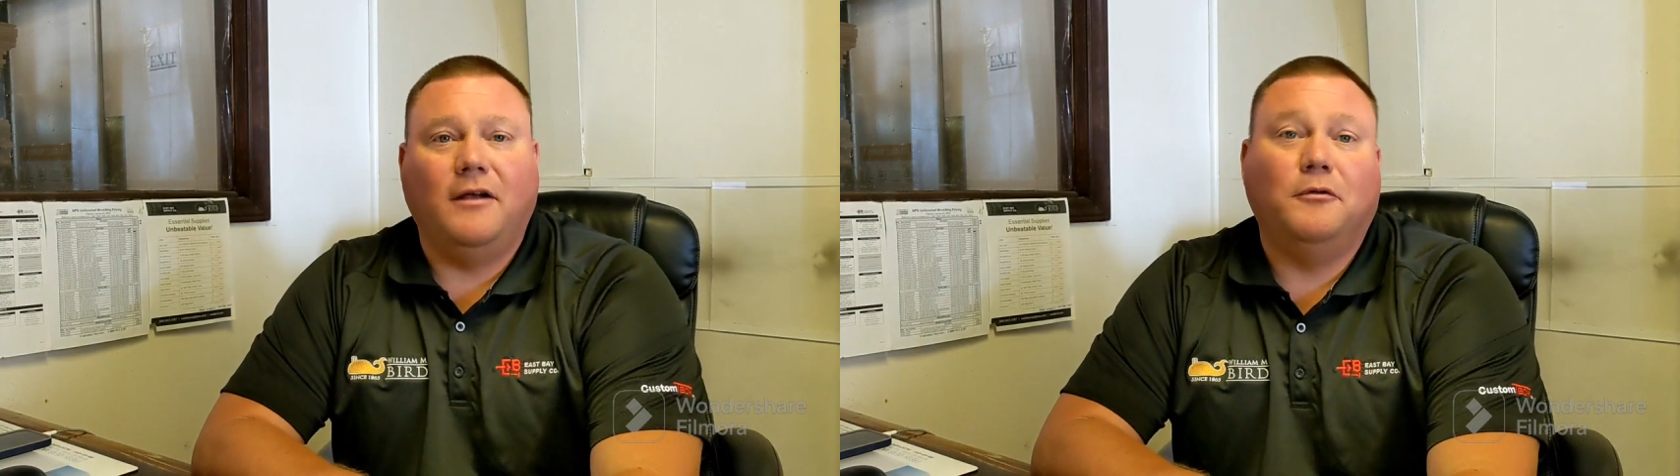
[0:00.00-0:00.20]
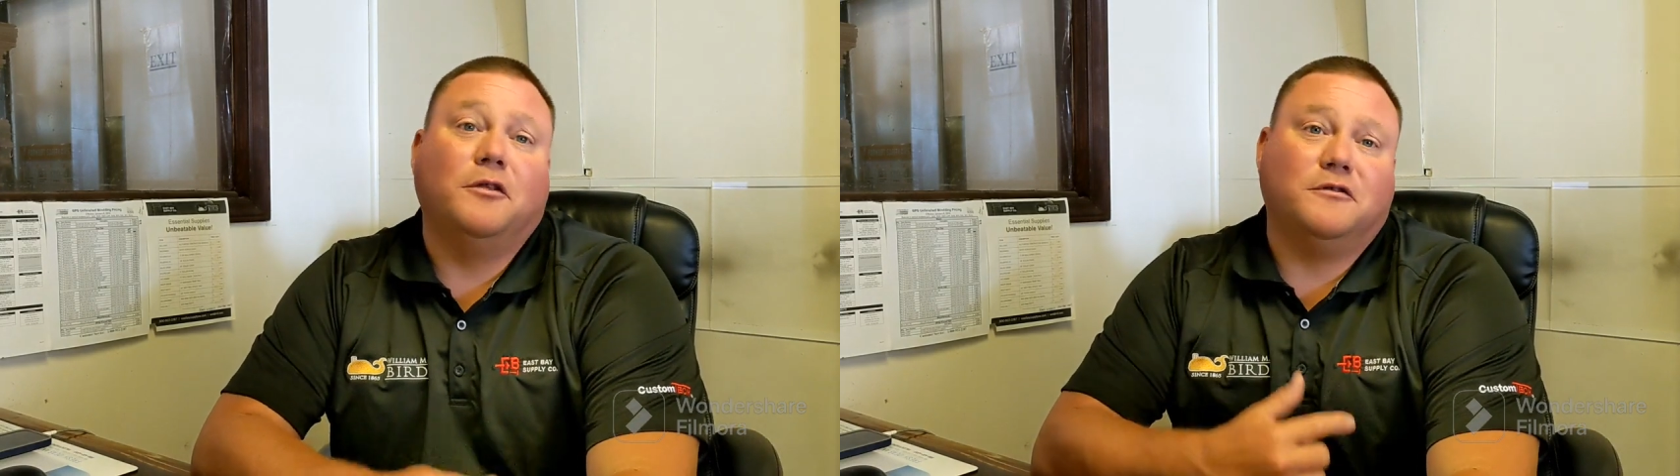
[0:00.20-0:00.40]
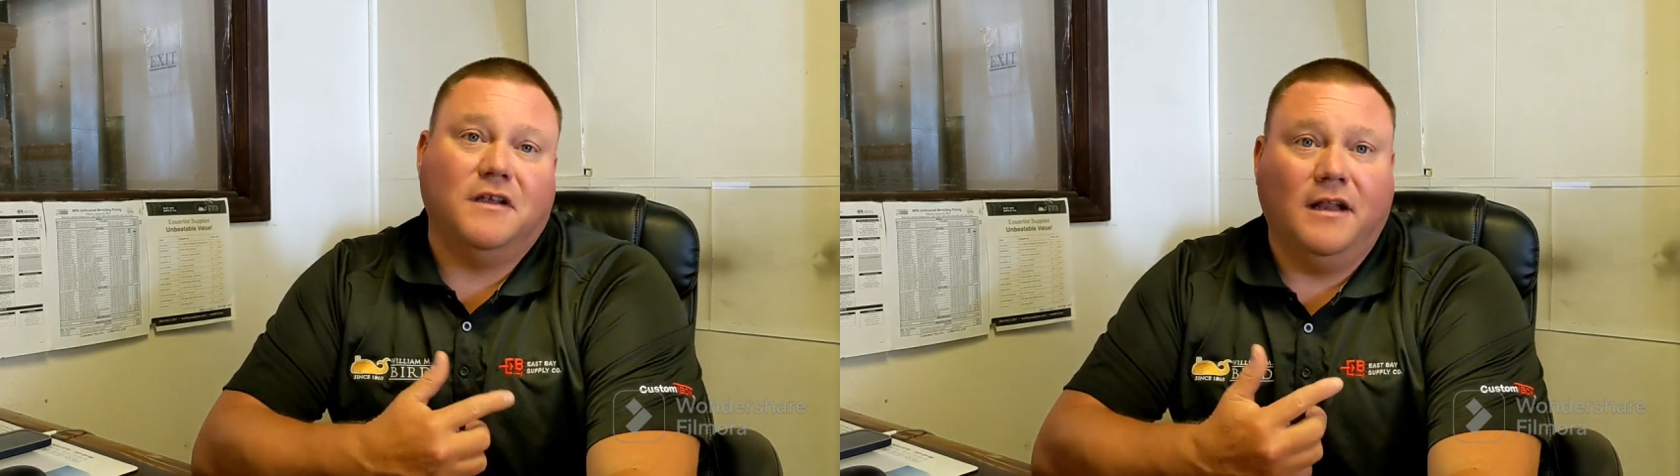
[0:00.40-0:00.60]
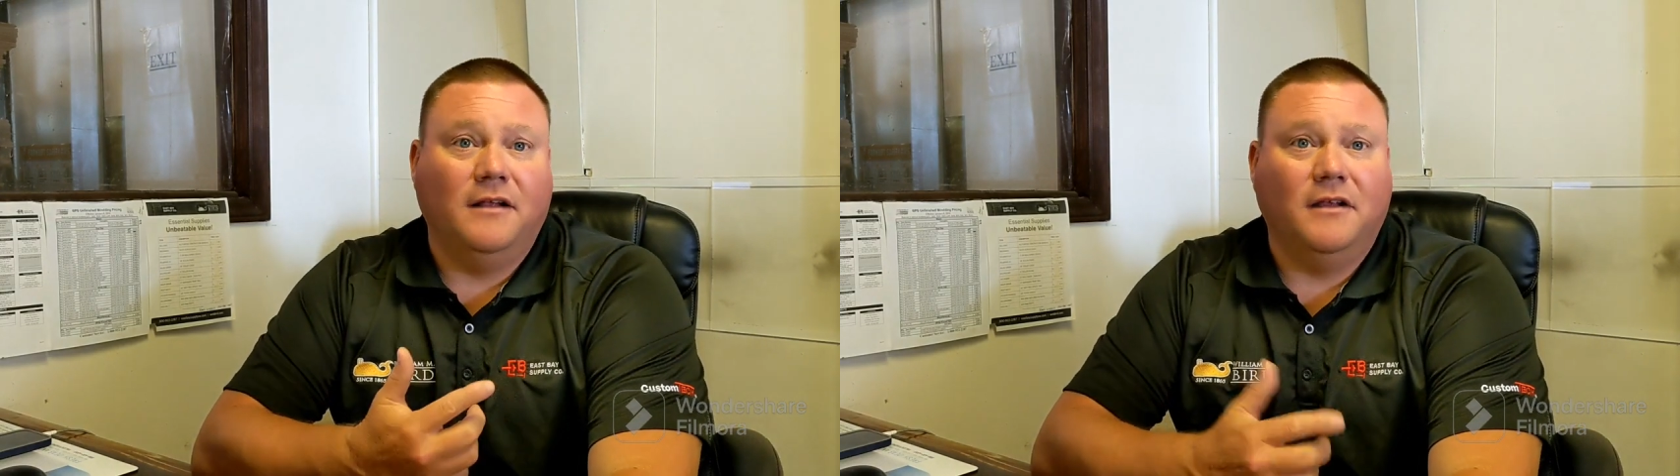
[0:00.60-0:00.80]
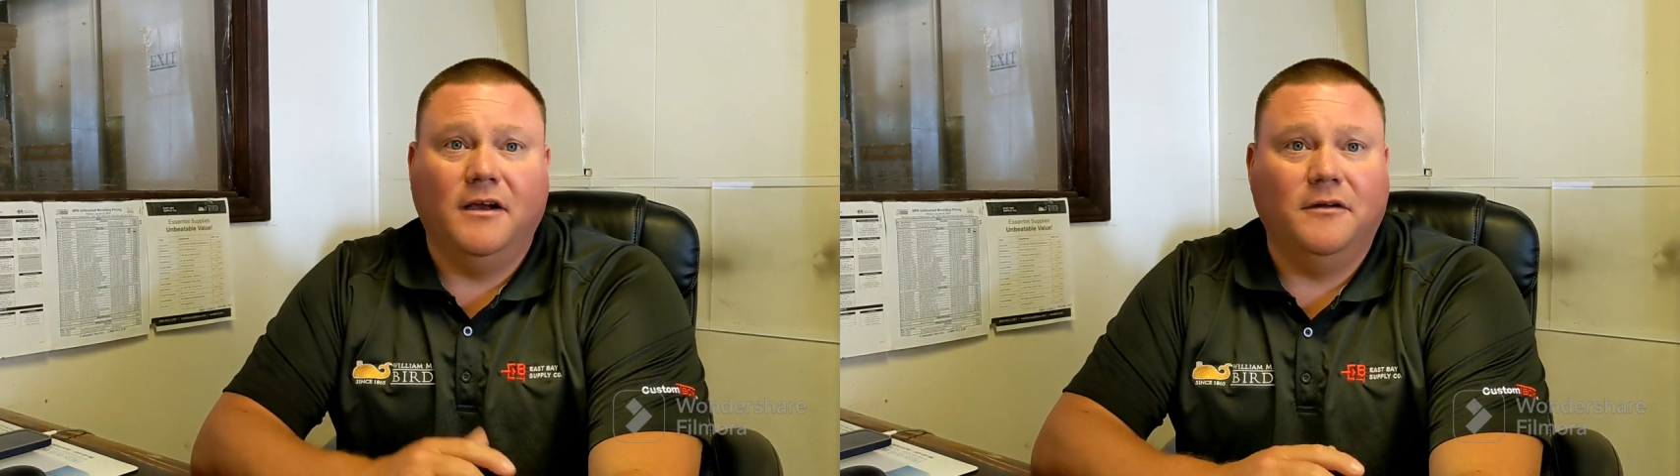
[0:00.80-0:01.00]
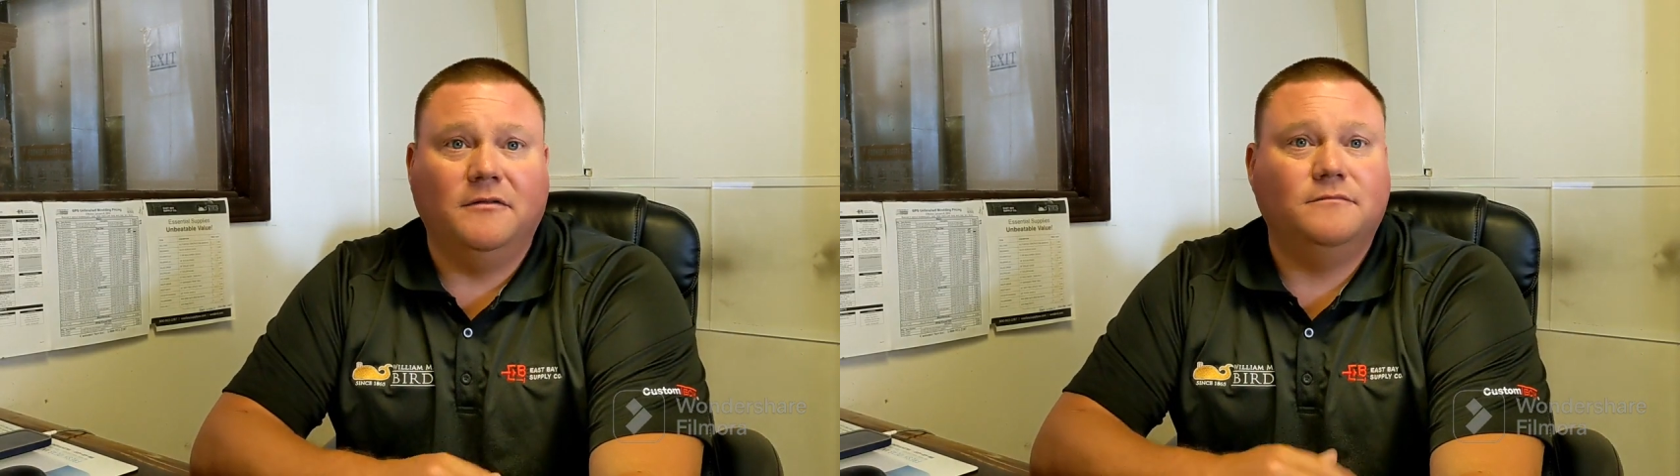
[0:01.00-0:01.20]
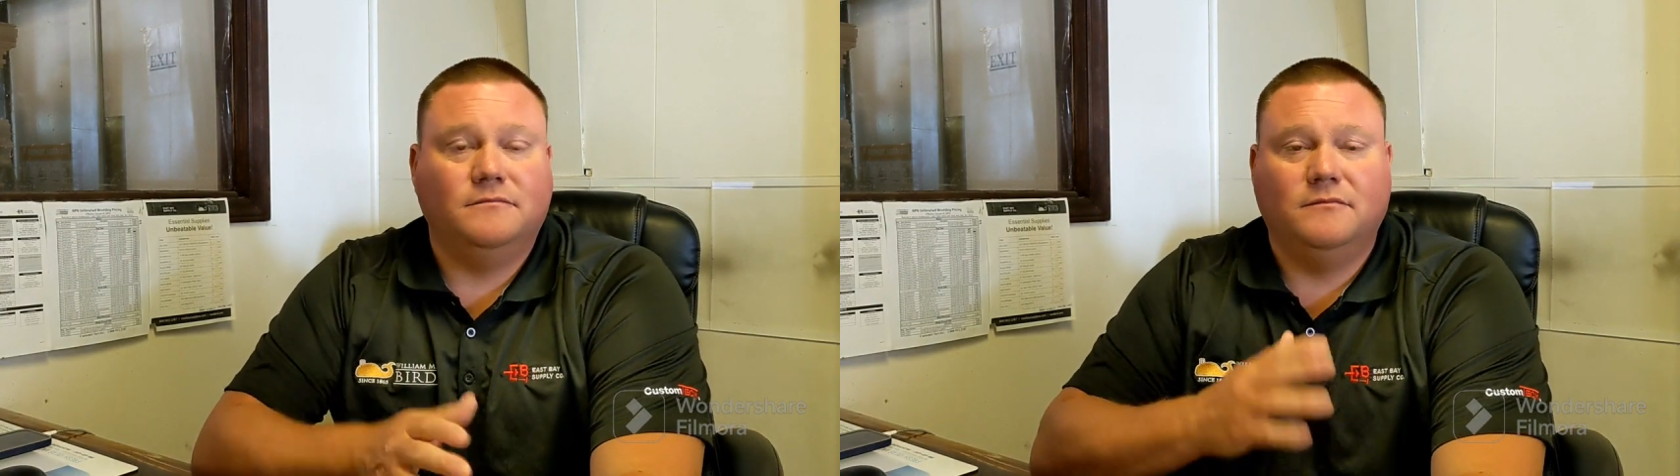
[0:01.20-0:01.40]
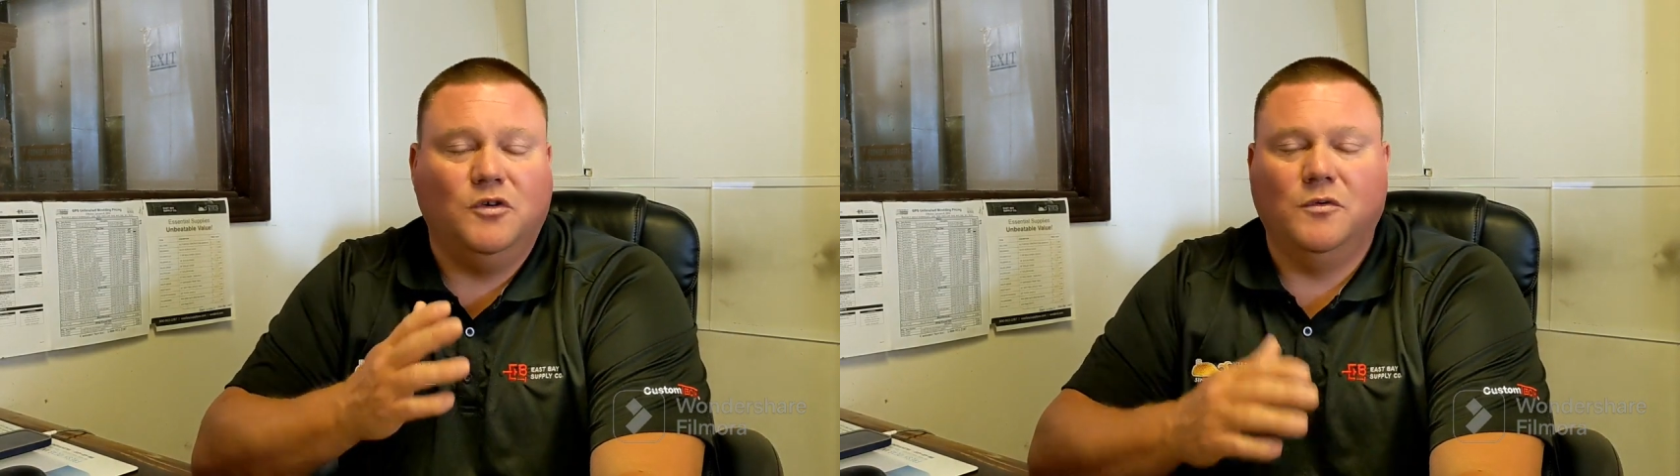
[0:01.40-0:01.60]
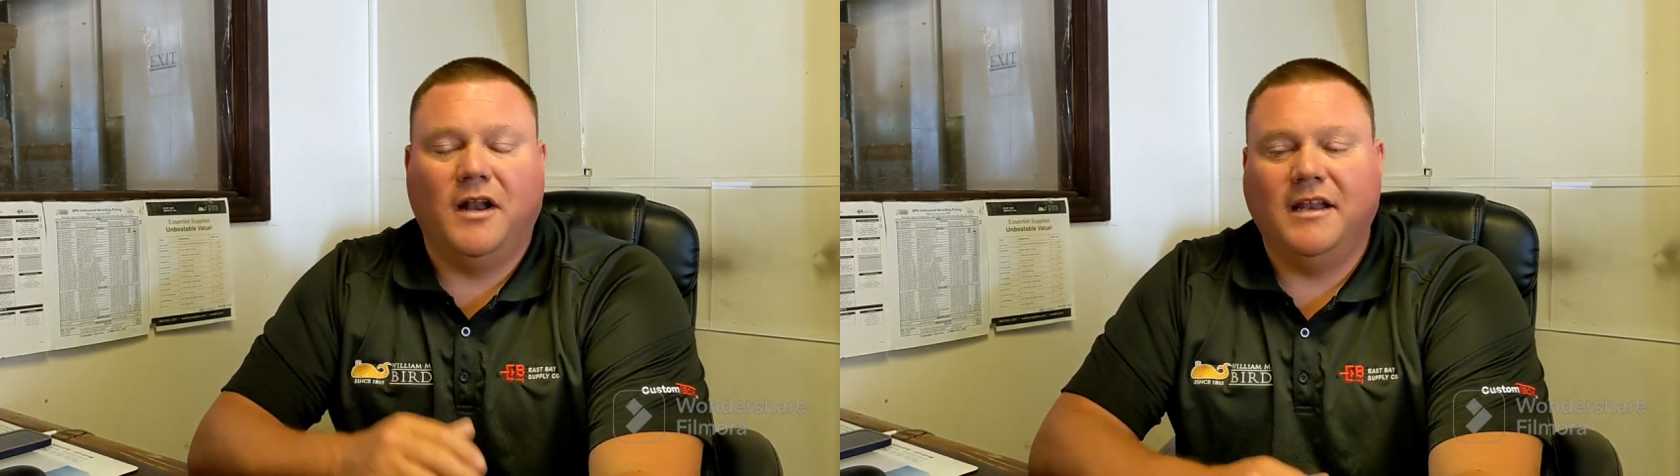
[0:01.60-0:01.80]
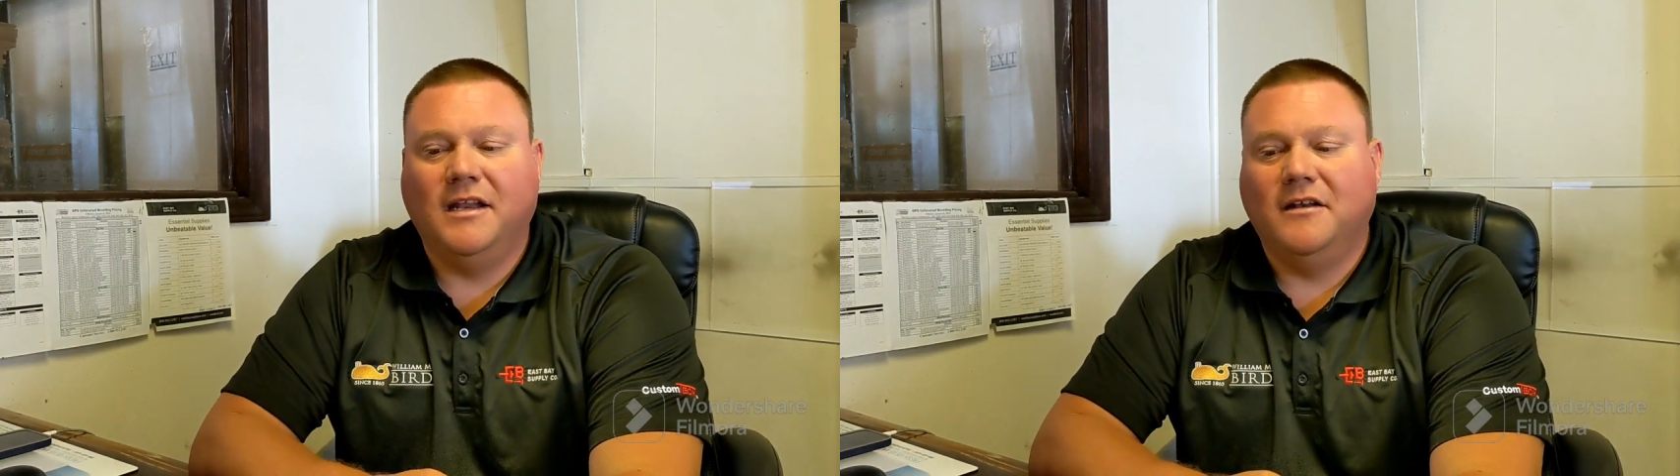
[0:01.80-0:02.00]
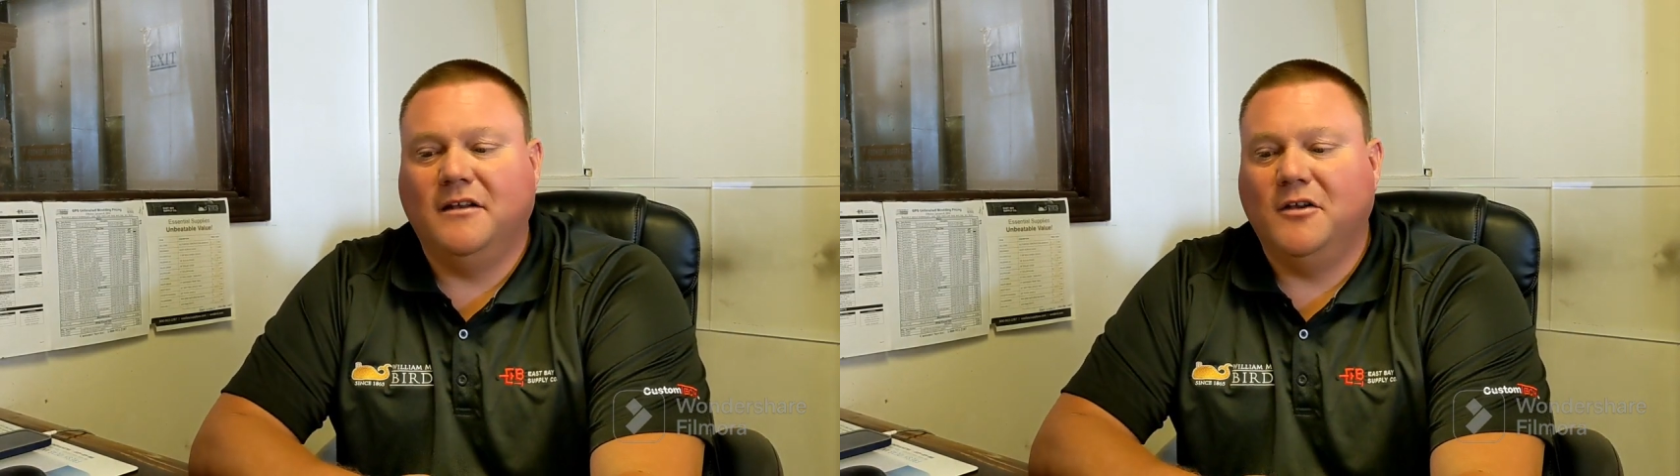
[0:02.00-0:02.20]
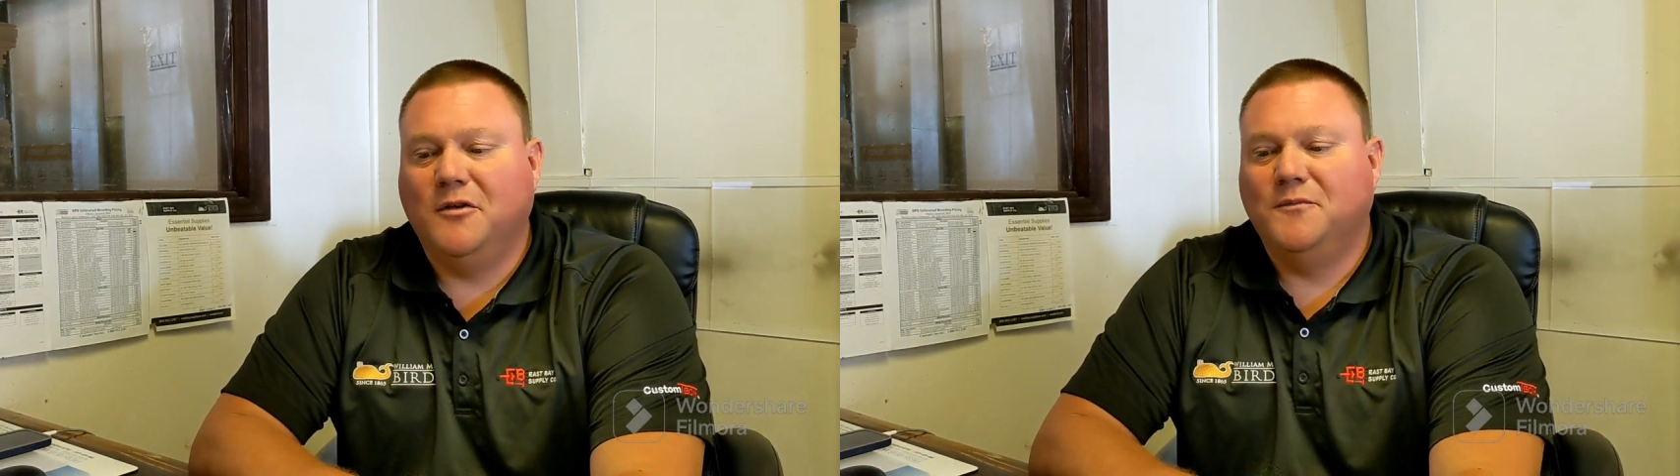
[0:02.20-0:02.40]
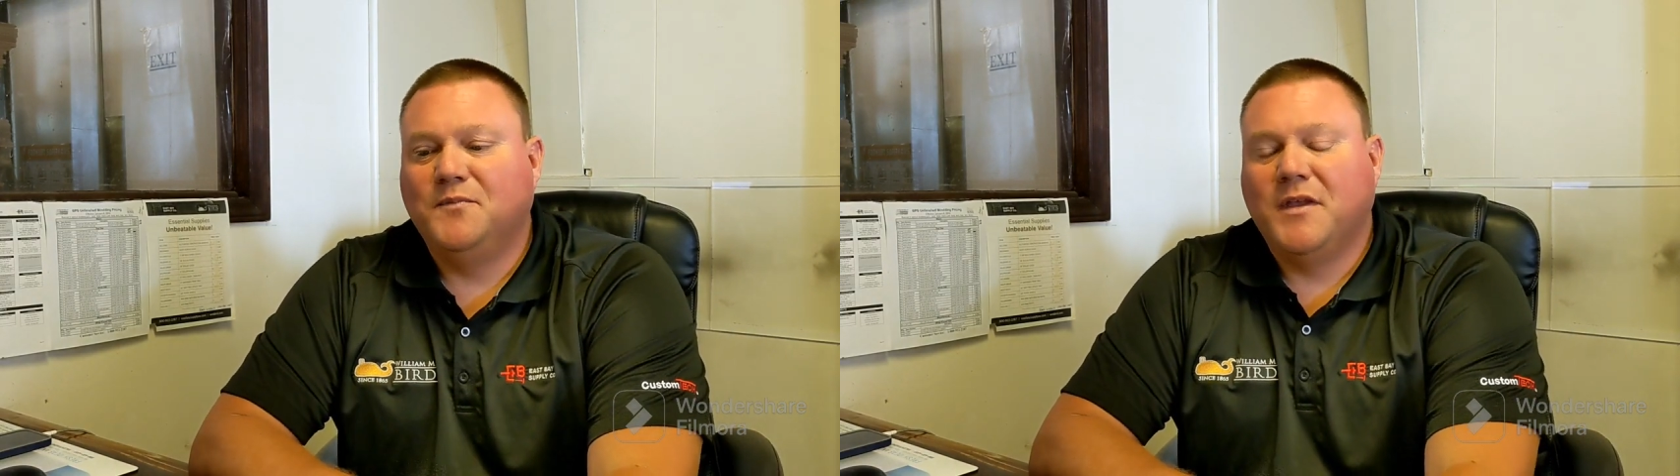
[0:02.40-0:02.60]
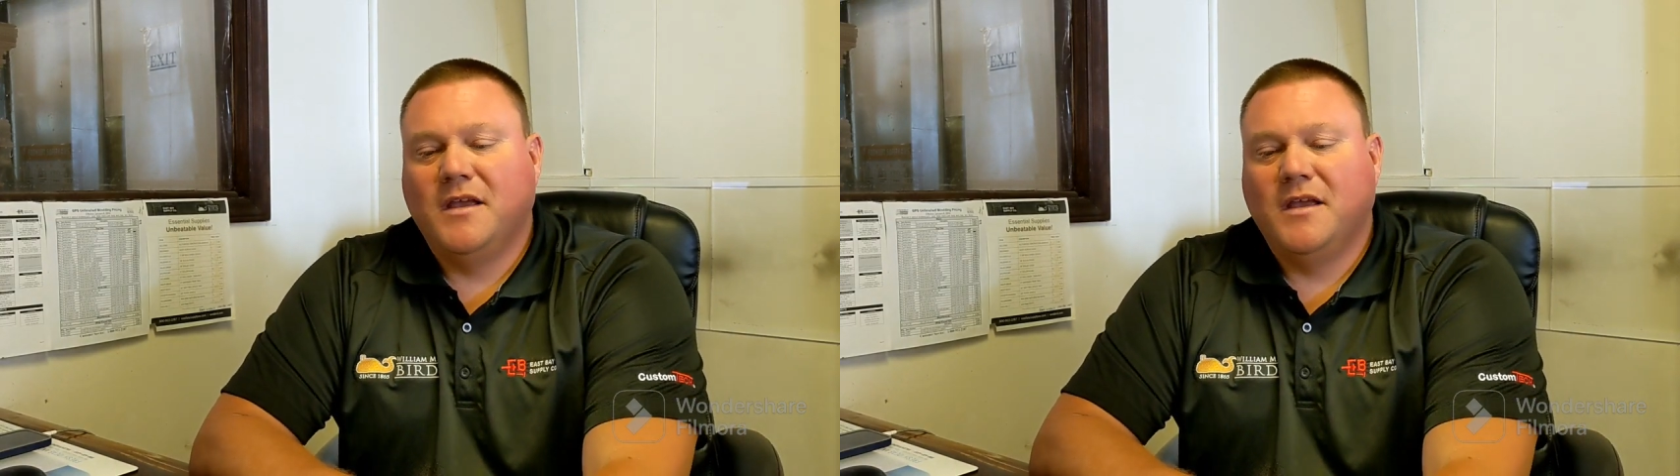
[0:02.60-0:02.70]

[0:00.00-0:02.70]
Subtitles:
I'd rather sit down there and do what I needed to do.